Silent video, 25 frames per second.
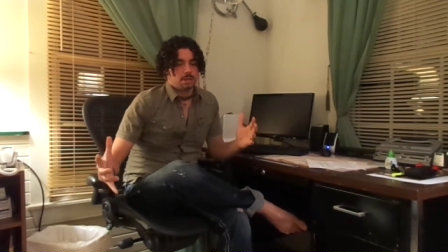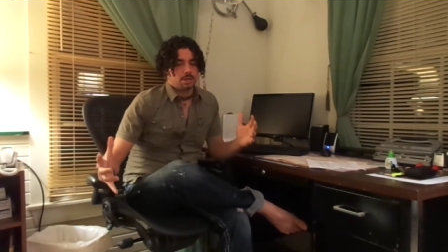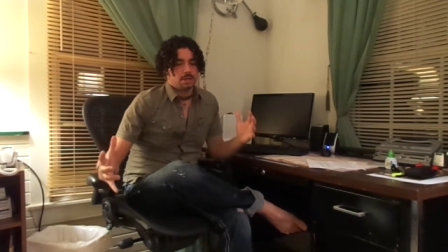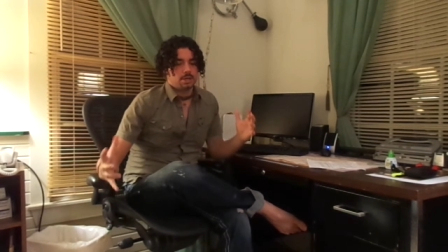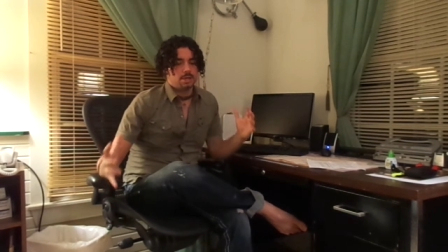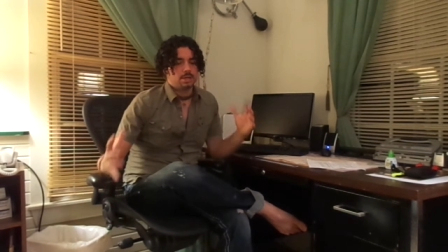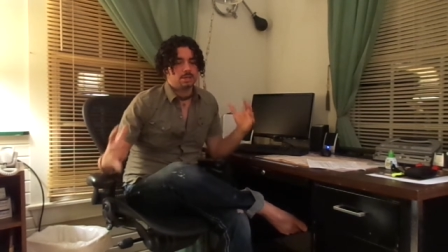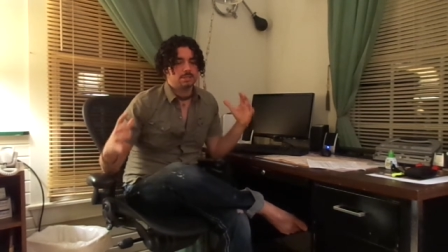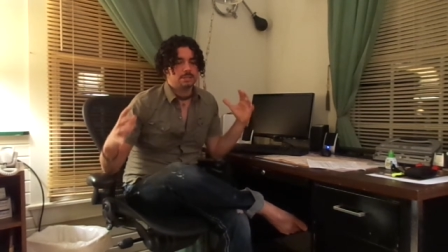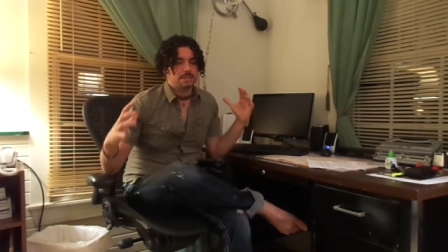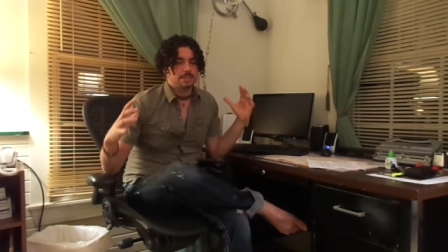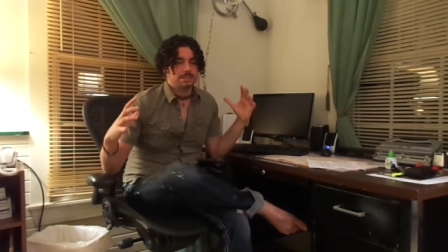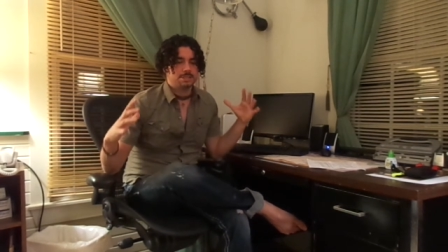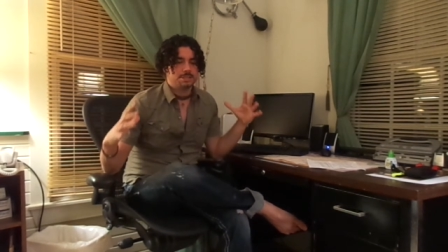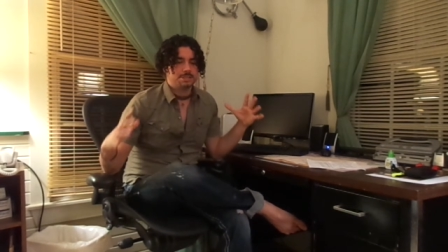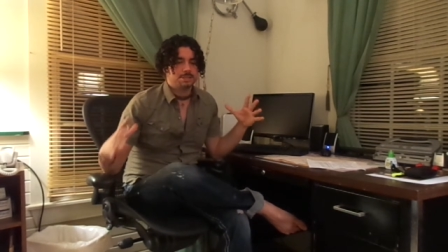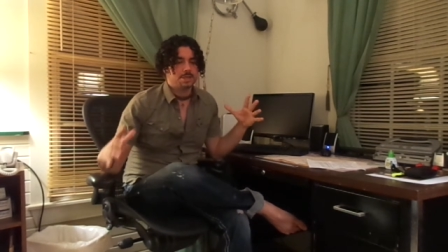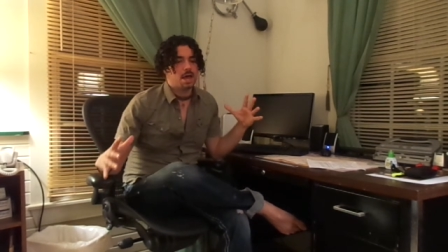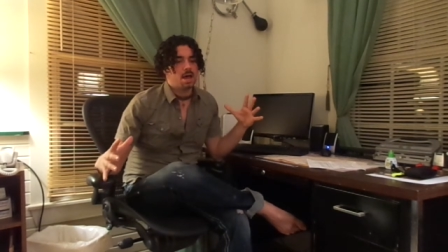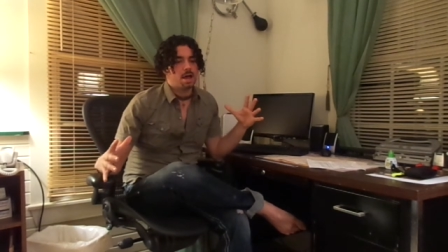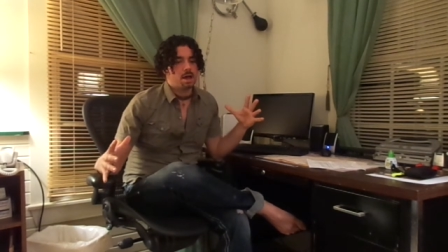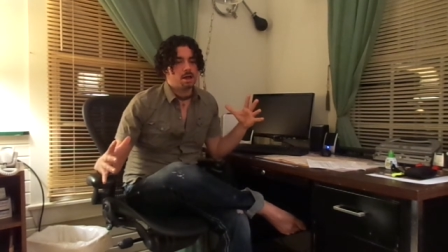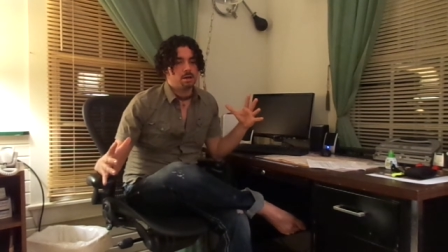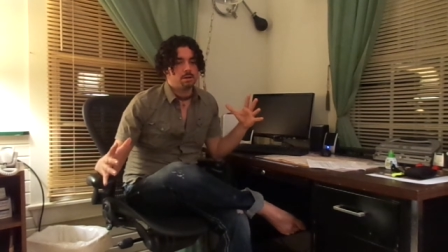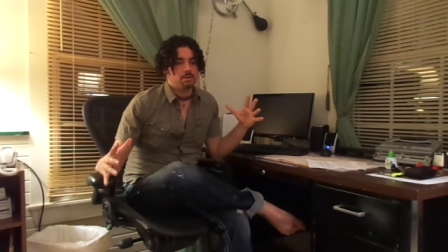is
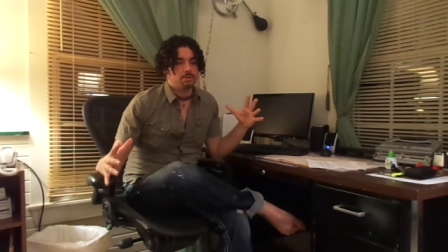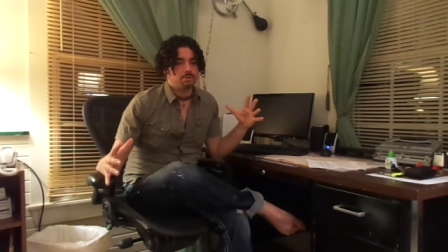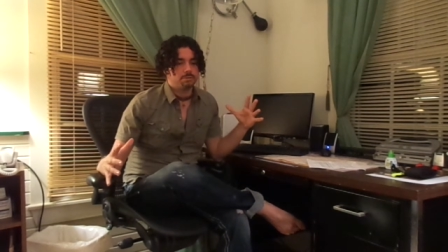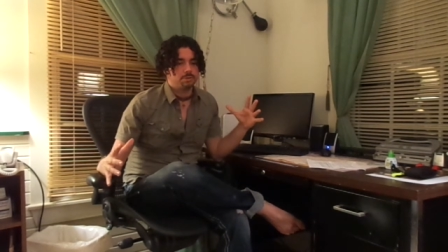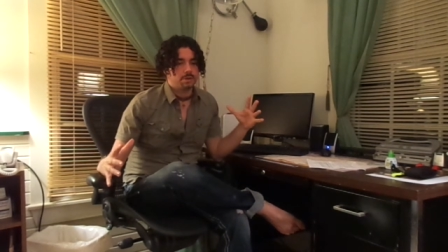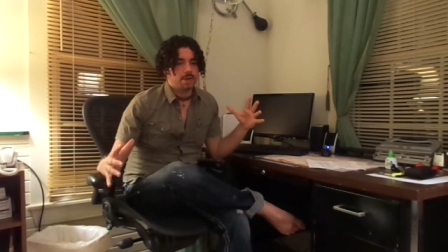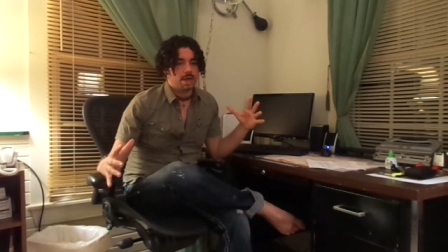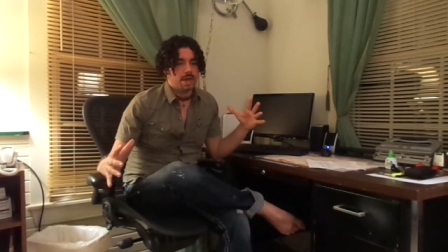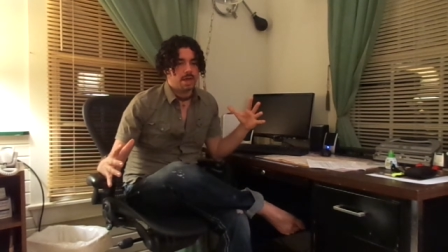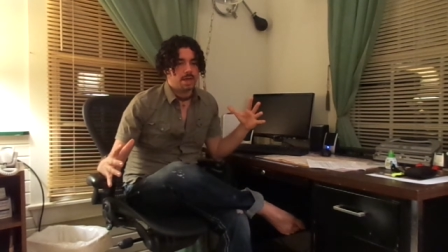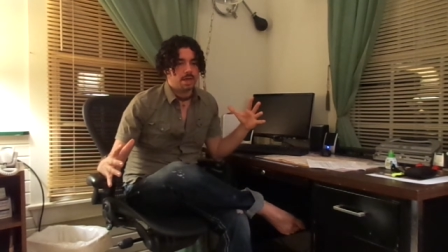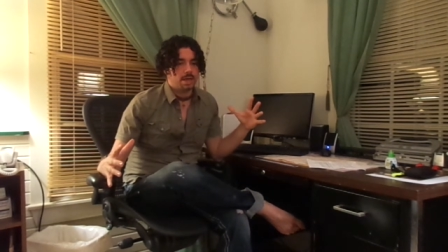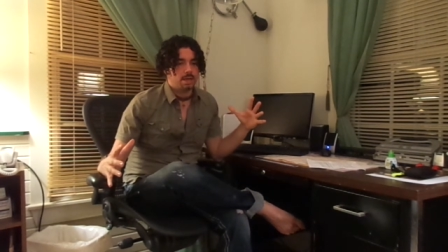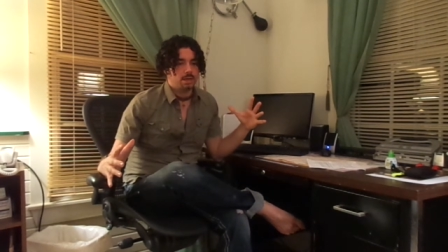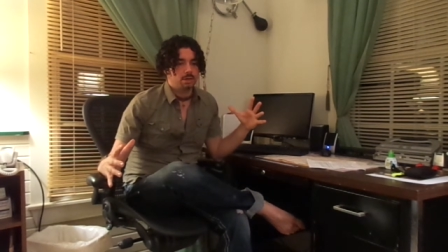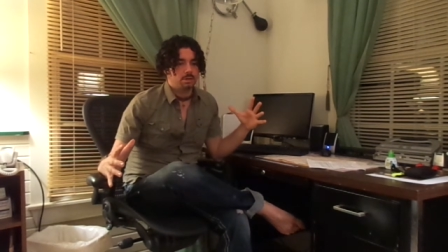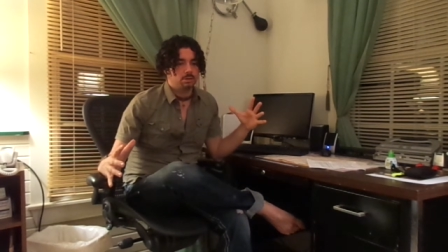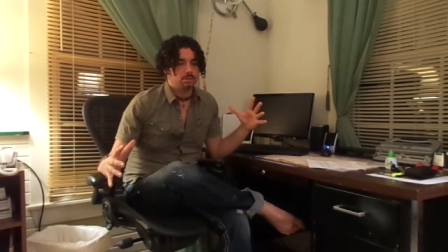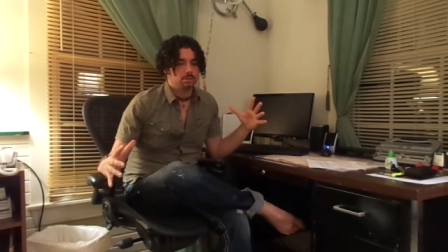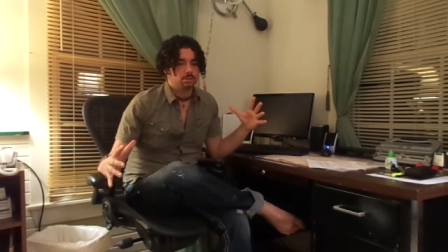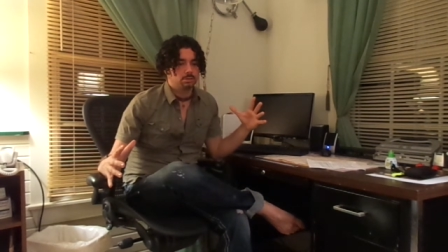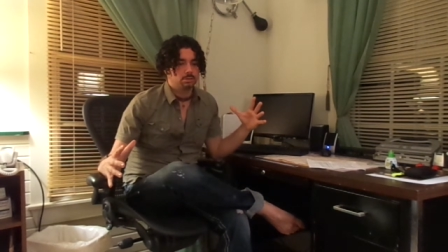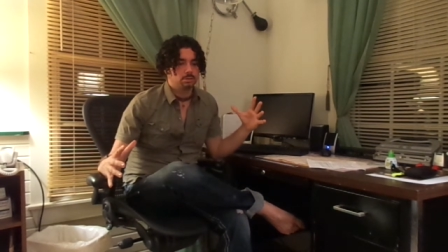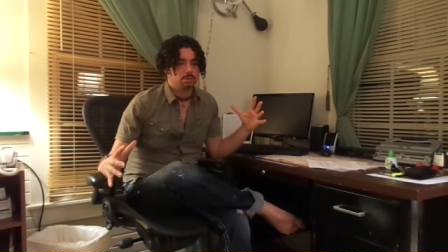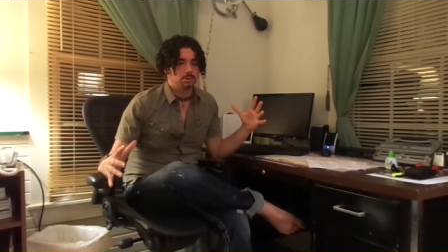itself a
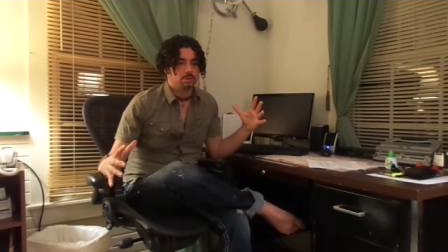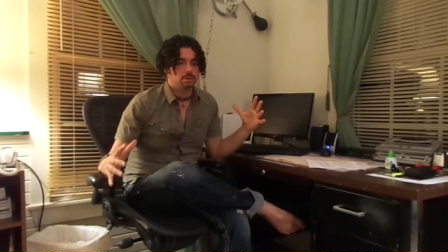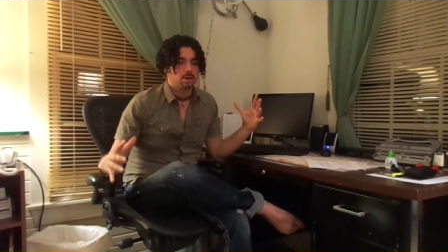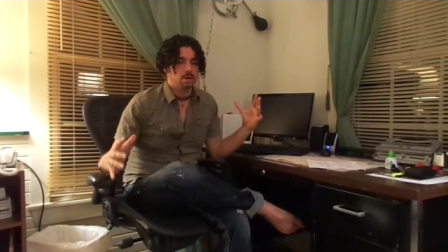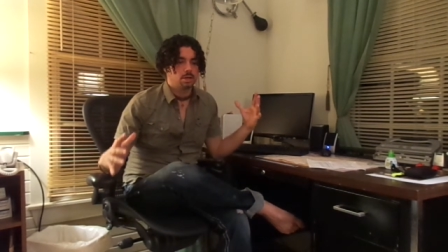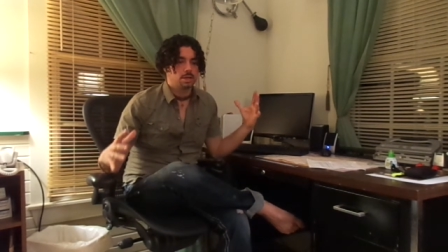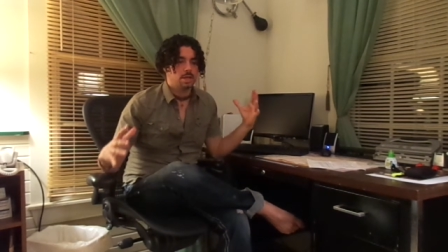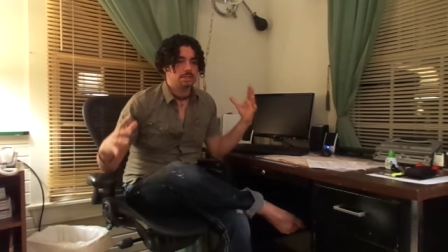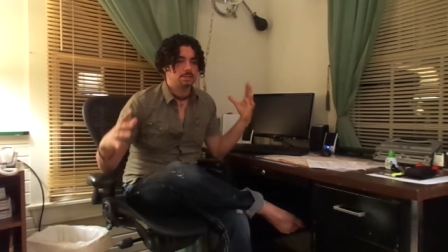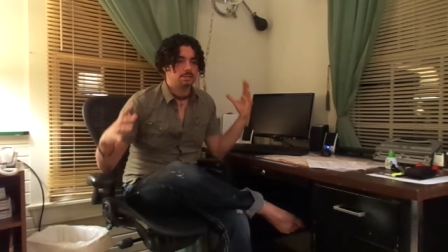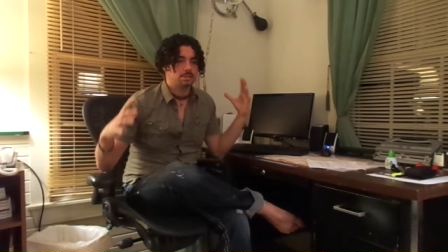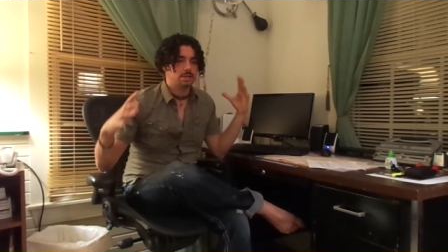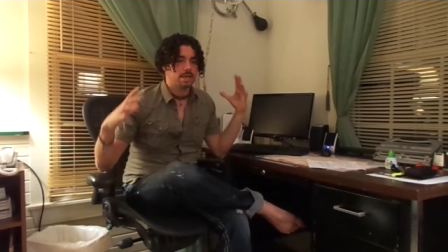it's